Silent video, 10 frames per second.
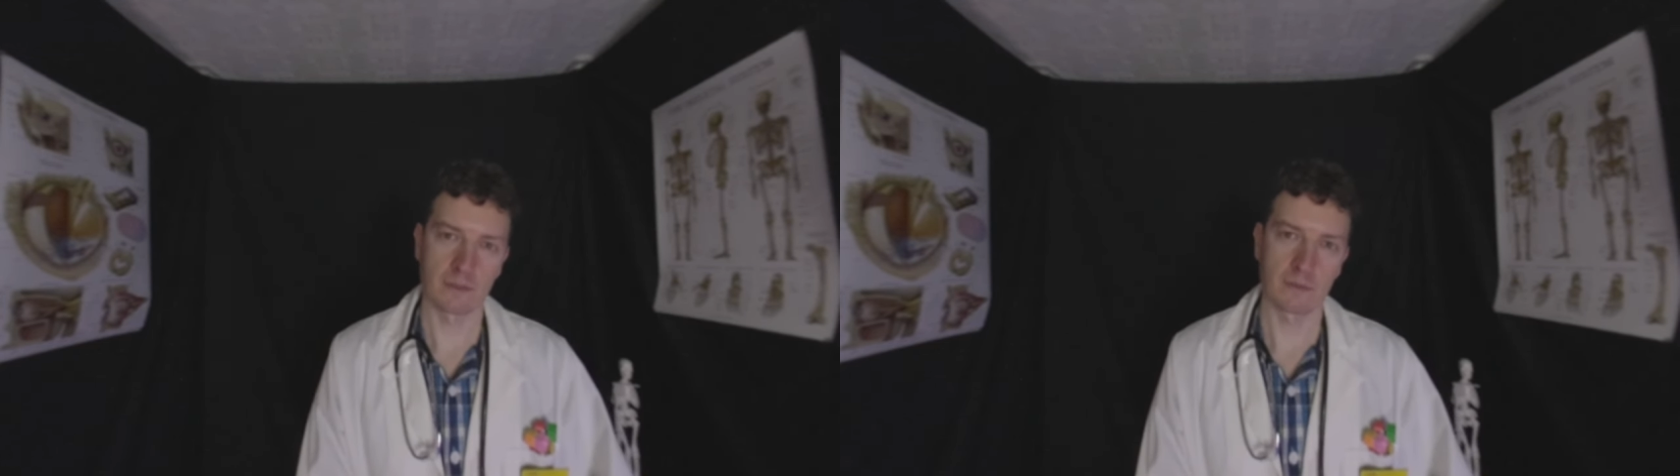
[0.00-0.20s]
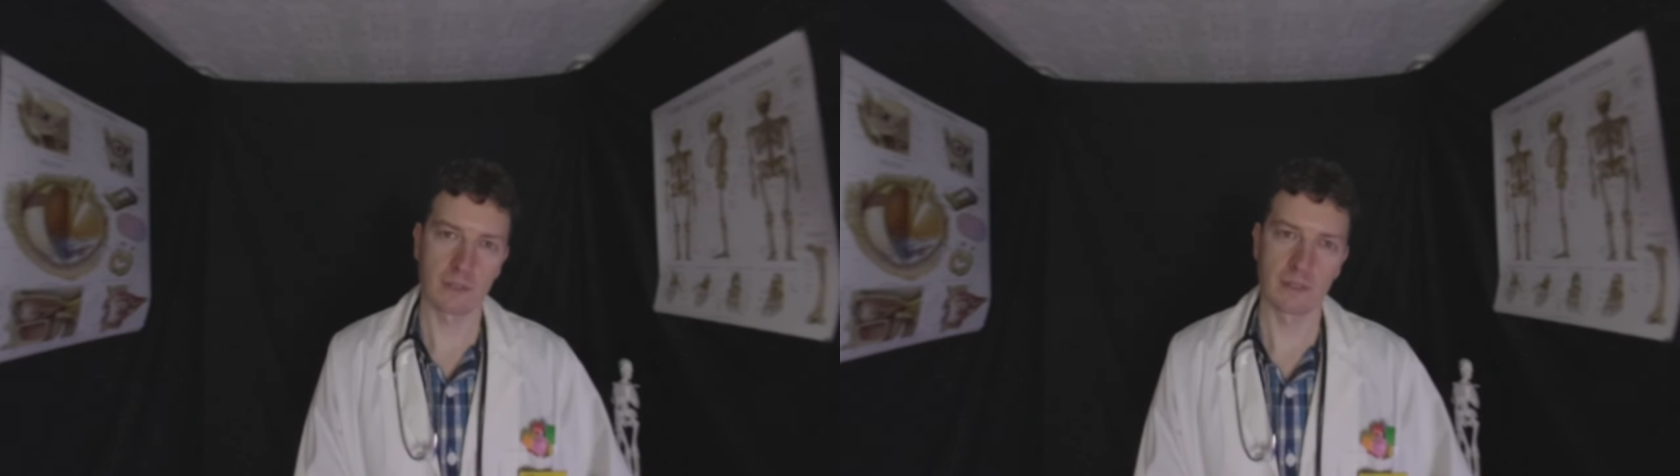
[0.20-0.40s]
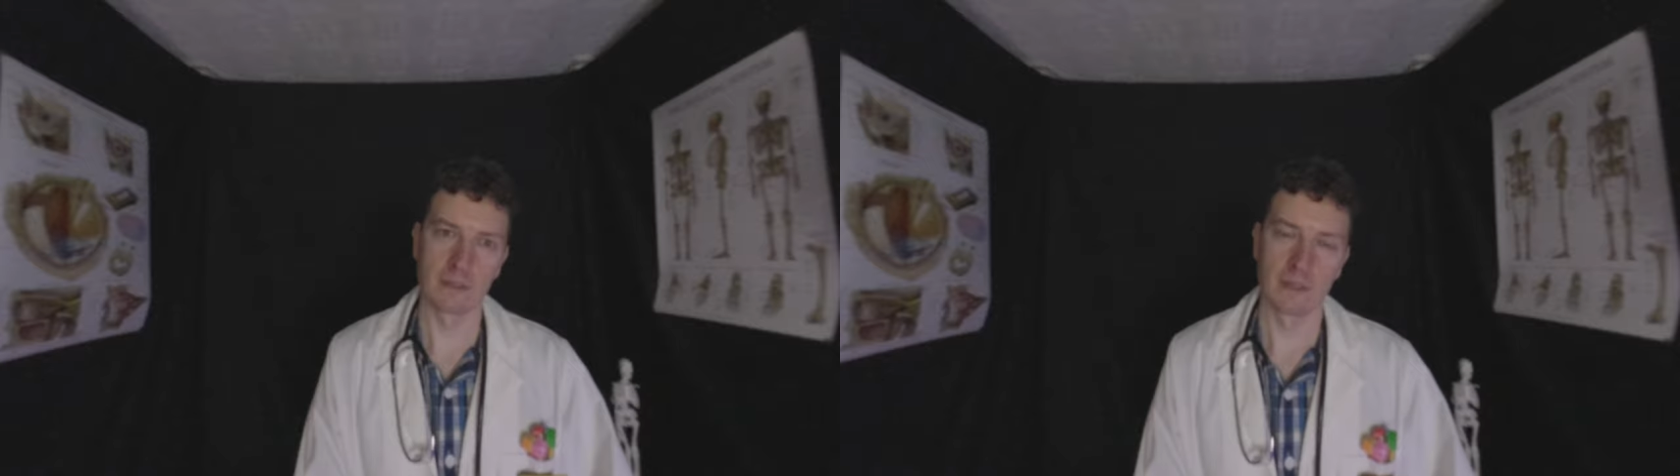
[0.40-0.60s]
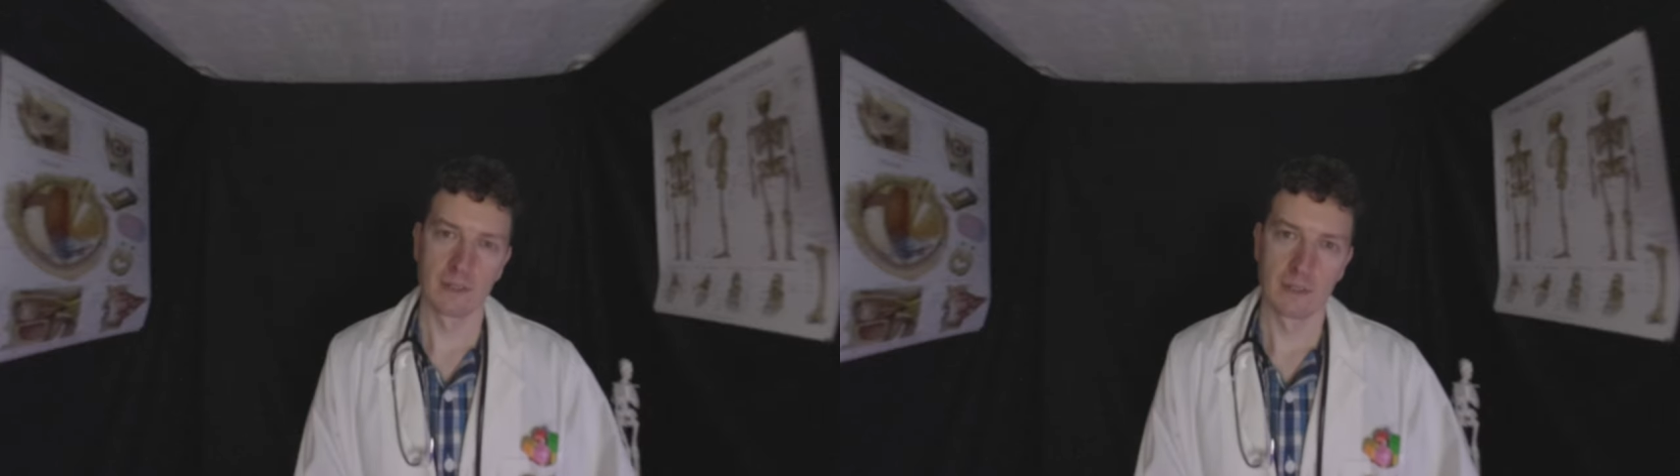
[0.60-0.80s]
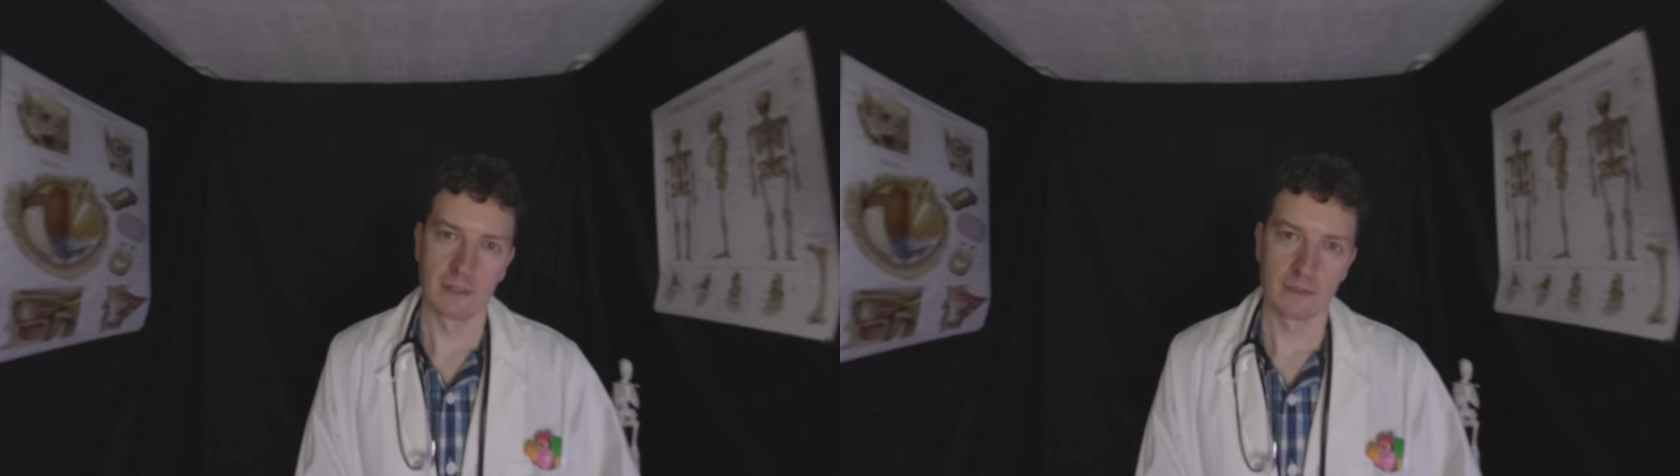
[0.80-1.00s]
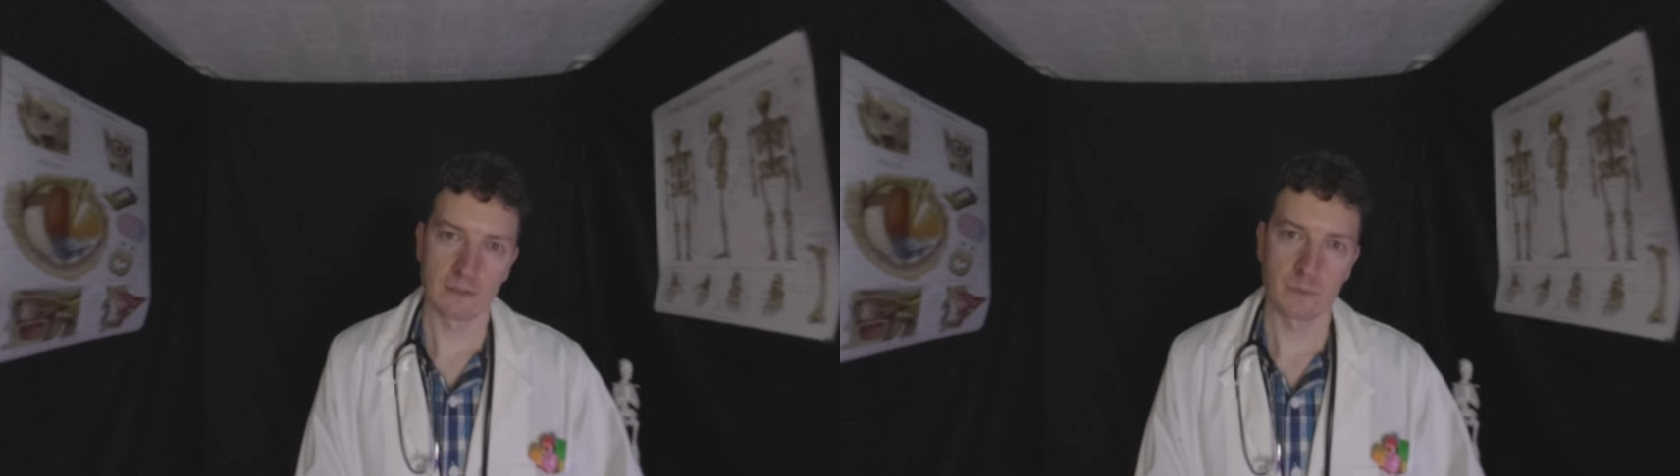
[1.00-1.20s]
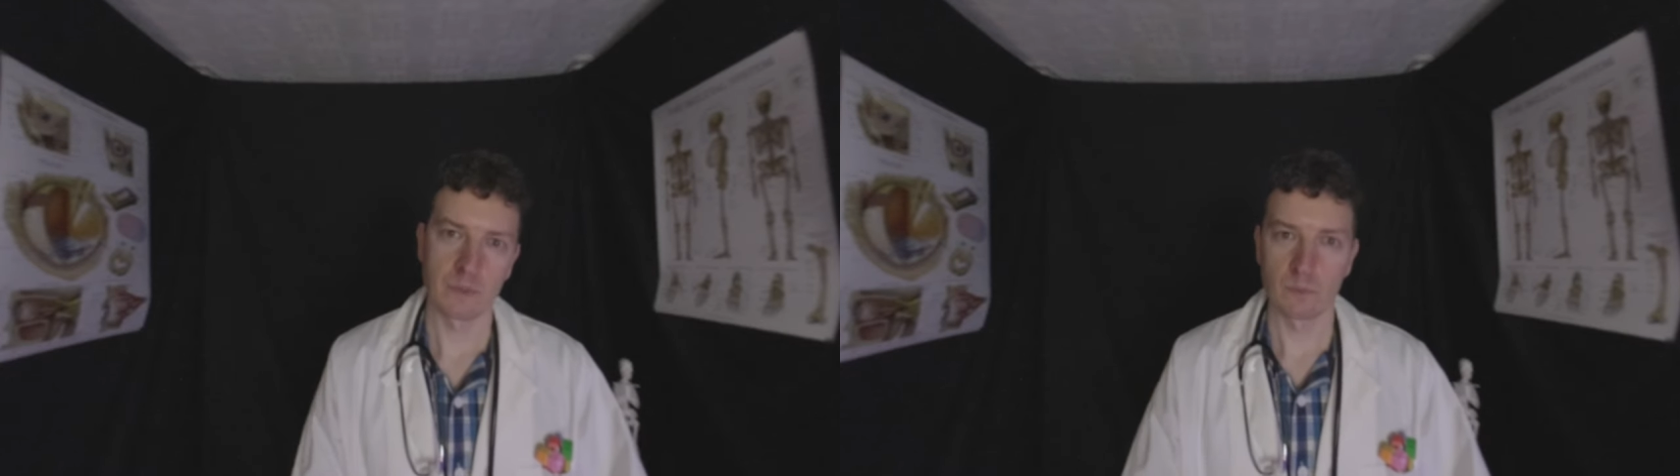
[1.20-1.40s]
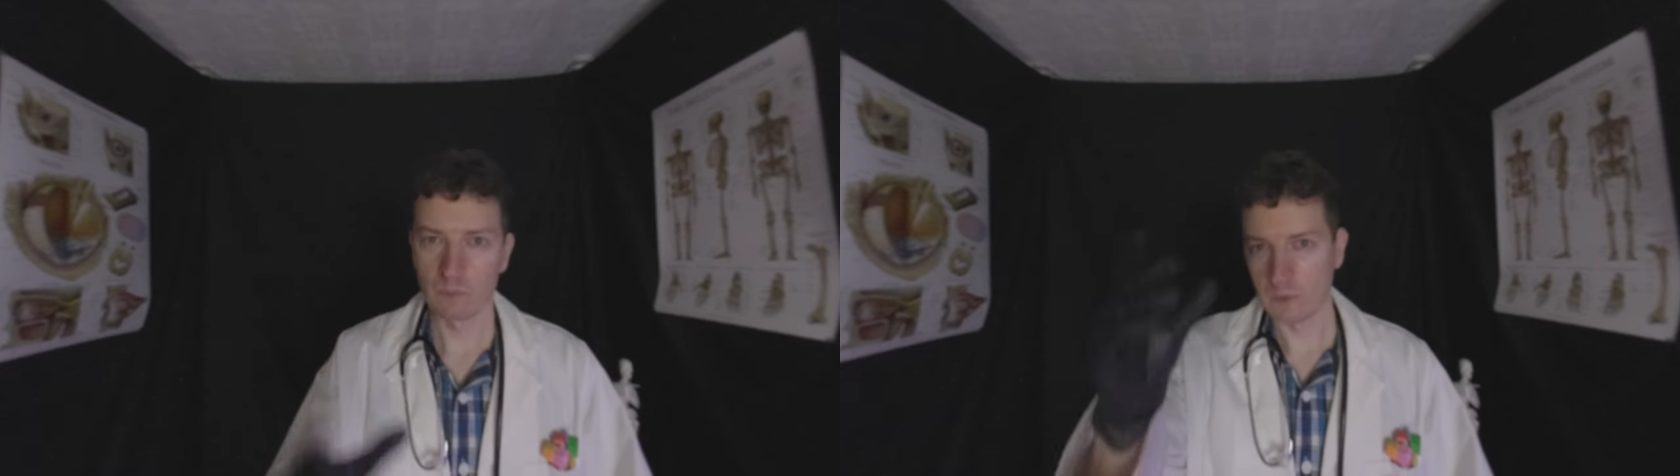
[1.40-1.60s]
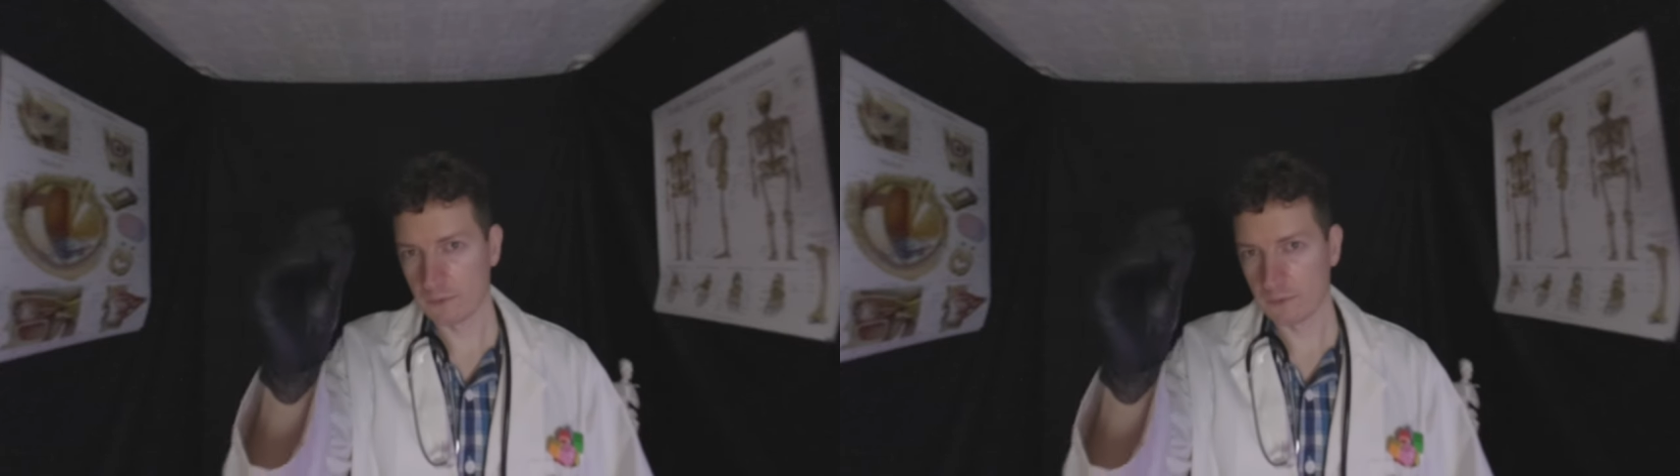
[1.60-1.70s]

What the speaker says: Okay, it's going to be 1